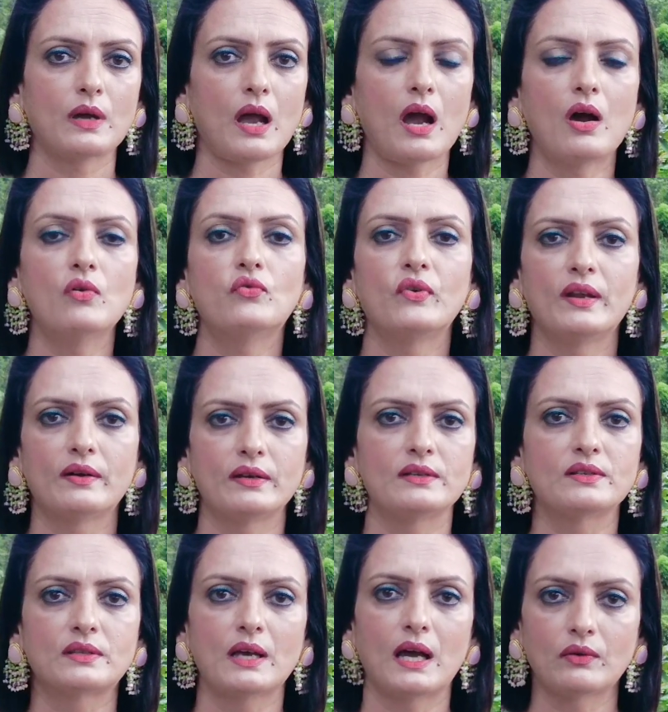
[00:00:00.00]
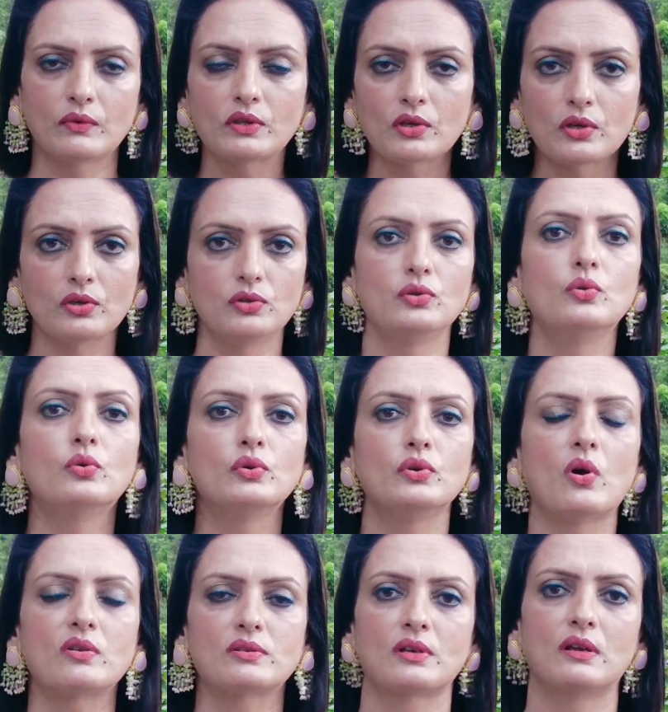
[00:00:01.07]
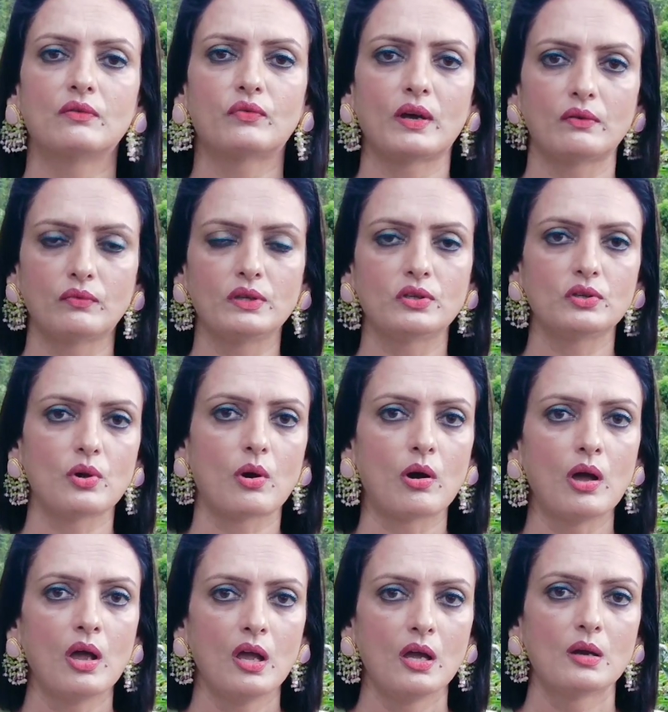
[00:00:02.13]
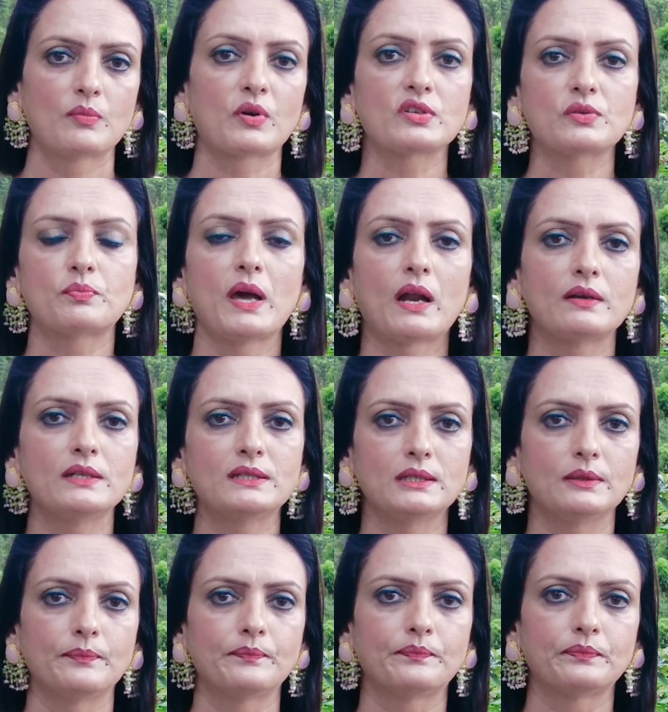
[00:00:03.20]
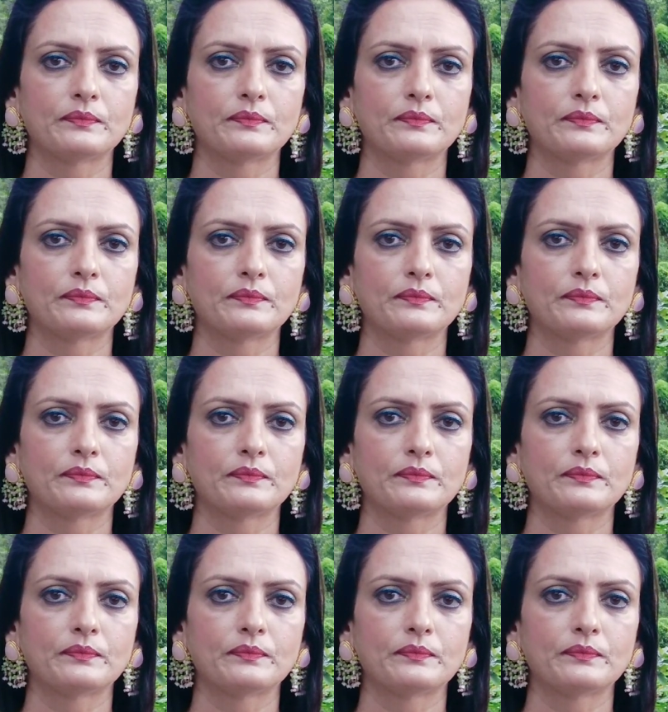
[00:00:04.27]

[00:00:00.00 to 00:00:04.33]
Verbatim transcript: How fair is that with you, yourself, and with your prosperity?